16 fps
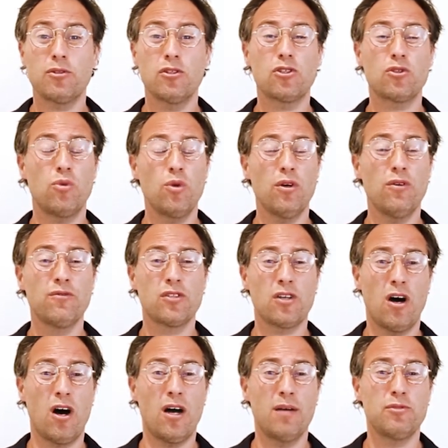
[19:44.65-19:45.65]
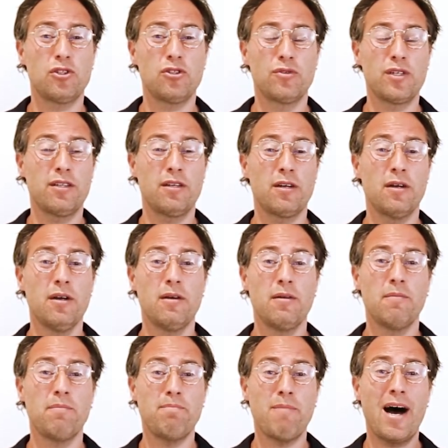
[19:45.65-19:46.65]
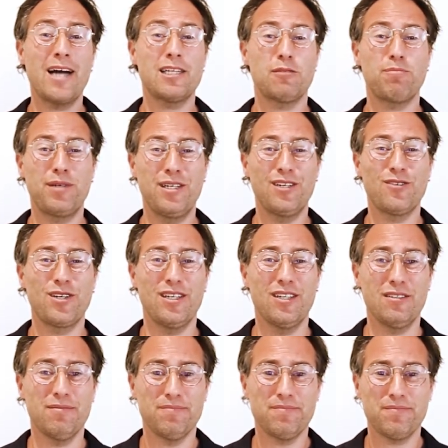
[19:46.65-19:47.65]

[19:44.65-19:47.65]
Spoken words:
to 12 times during the March period.